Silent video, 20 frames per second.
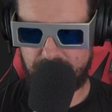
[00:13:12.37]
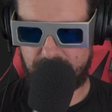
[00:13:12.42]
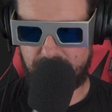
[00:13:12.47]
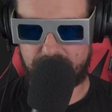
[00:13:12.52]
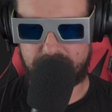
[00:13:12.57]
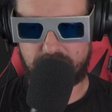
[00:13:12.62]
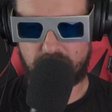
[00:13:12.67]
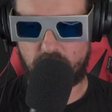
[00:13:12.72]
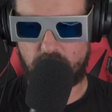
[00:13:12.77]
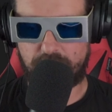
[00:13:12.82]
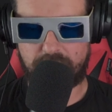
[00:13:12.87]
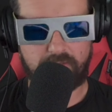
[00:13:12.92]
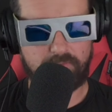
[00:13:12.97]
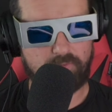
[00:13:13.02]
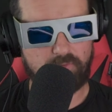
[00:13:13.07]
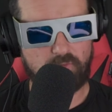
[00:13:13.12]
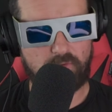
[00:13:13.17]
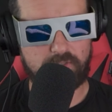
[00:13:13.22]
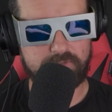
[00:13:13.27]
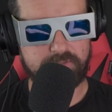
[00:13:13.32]
Is it opening
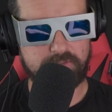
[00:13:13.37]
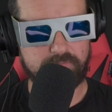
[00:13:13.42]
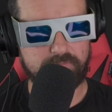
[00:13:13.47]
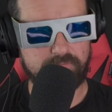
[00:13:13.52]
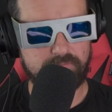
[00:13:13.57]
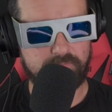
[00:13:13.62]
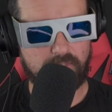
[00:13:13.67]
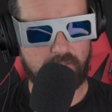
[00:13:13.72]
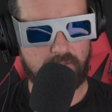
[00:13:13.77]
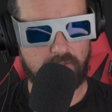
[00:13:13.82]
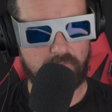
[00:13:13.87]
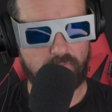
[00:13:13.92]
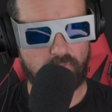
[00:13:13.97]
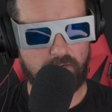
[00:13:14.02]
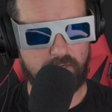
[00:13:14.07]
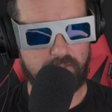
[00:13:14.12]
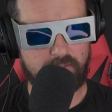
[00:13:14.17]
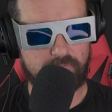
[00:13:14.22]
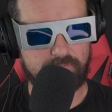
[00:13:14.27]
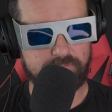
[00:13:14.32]
up quantum uh,
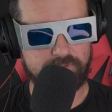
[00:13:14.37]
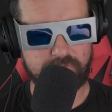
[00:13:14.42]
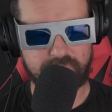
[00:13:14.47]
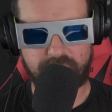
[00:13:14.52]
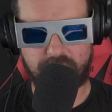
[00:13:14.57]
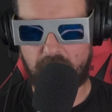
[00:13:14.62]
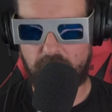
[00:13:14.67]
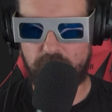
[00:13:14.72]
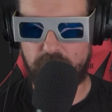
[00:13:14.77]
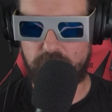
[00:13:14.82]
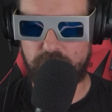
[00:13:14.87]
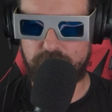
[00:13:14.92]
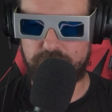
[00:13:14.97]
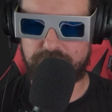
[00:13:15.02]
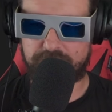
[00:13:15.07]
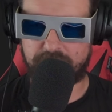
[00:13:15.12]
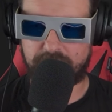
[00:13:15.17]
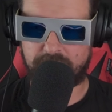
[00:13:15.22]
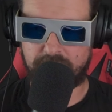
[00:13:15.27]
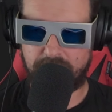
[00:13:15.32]
realms of
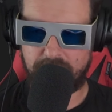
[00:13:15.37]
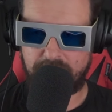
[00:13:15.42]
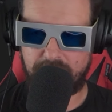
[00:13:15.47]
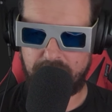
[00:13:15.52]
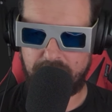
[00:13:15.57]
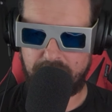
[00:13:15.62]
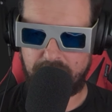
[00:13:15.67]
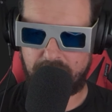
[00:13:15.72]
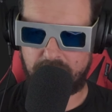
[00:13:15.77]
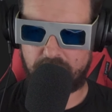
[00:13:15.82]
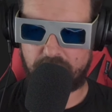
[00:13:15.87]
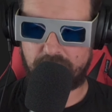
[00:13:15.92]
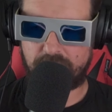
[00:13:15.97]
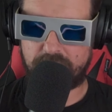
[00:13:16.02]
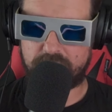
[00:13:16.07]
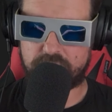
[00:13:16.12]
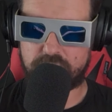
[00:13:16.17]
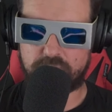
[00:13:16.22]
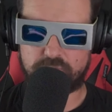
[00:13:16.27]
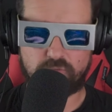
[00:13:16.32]
holes and
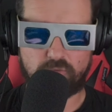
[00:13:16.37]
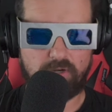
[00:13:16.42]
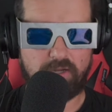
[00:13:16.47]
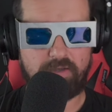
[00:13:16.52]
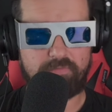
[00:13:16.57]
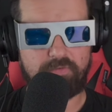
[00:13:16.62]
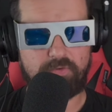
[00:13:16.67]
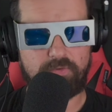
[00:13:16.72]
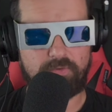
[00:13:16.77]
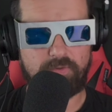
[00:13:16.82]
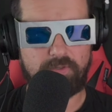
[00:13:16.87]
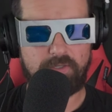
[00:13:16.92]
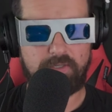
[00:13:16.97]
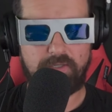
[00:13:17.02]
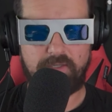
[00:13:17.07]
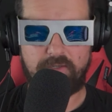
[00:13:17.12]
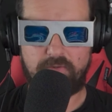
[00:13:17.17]
interdimensional travel?